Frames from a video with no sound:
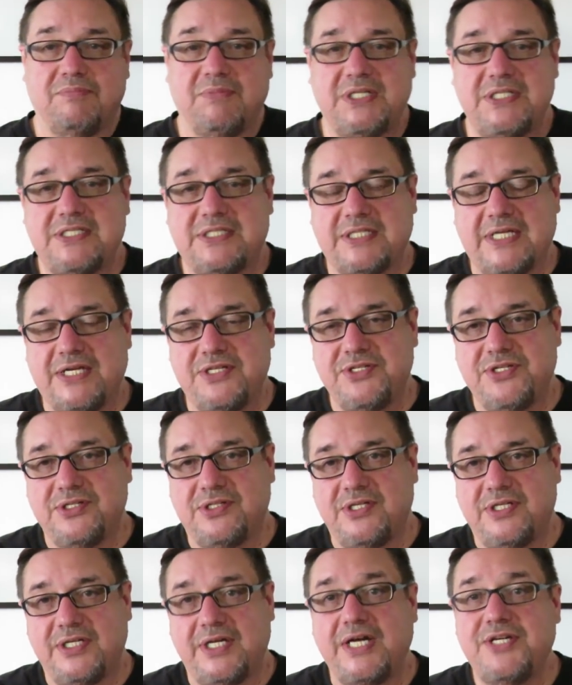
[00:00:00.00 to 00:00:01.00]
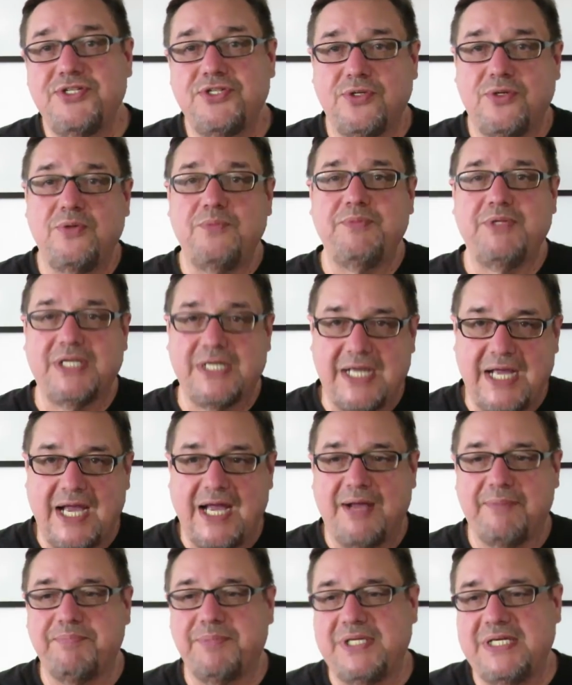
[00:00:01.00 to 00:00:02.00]
my cedula, and I show them the
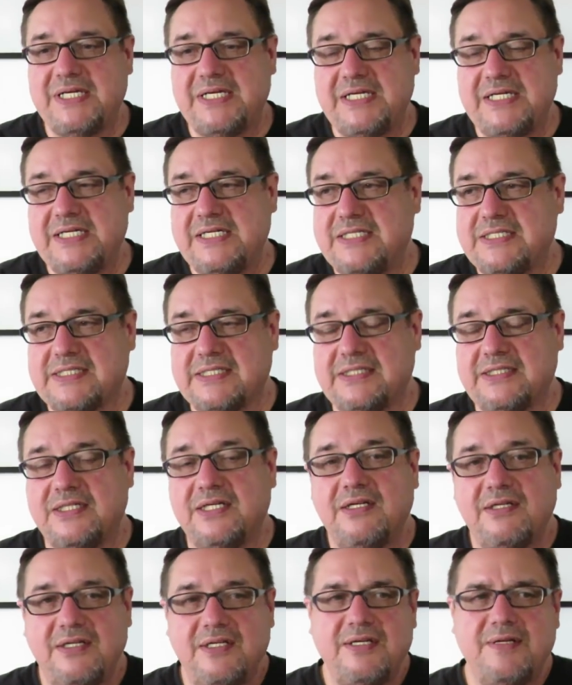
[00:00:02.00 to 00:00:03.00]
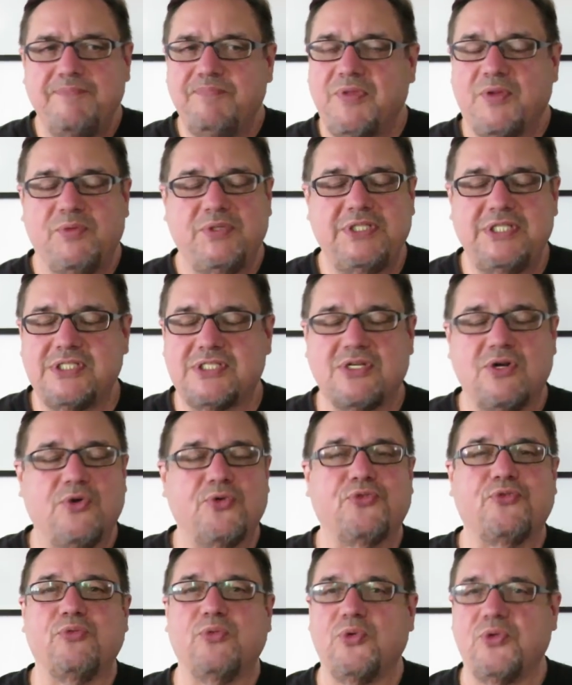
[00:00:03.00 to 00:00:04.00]
copies, and we just
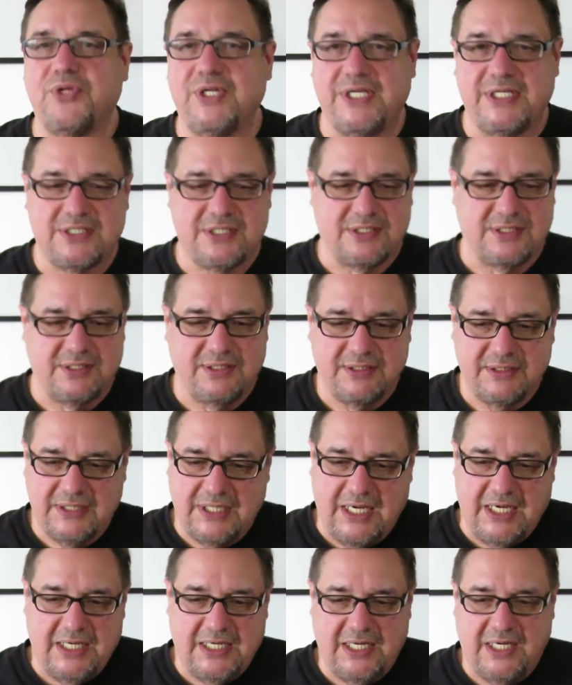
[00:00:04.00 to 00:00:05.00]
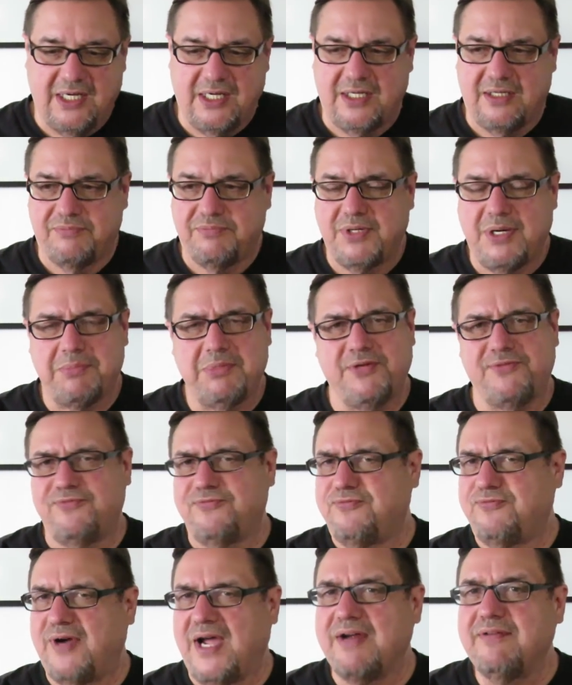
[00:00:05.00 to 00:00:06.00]
go through this uh, probably
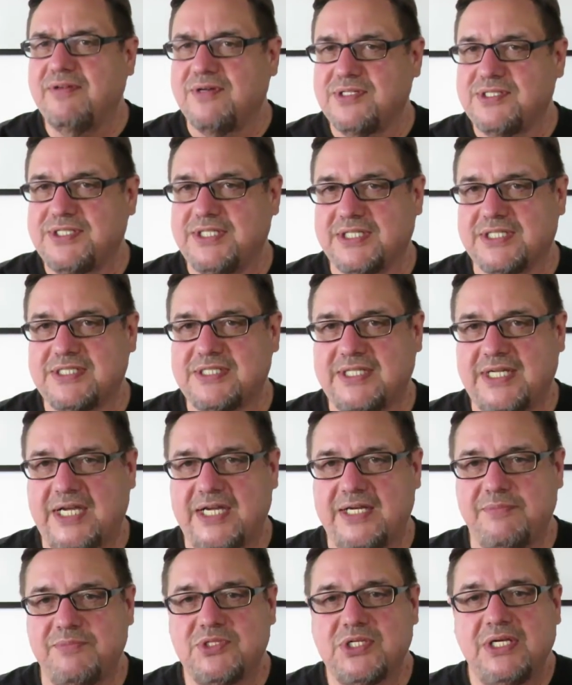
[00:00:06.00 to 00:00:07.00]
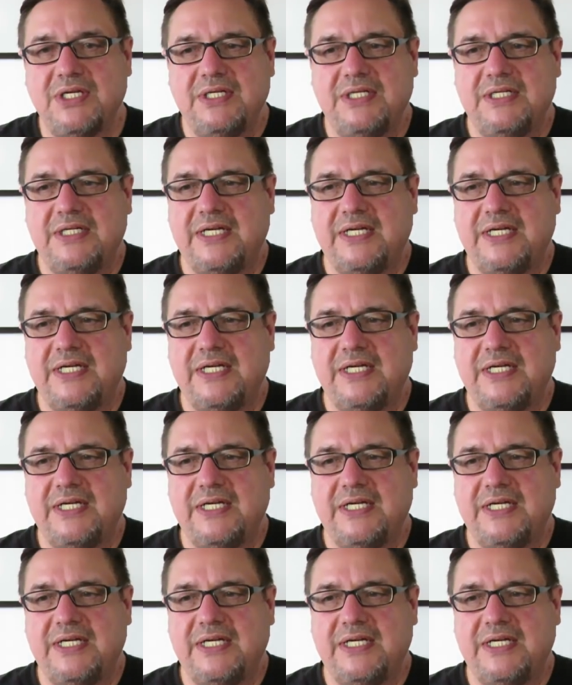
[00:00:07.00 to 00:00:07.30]
five or six times.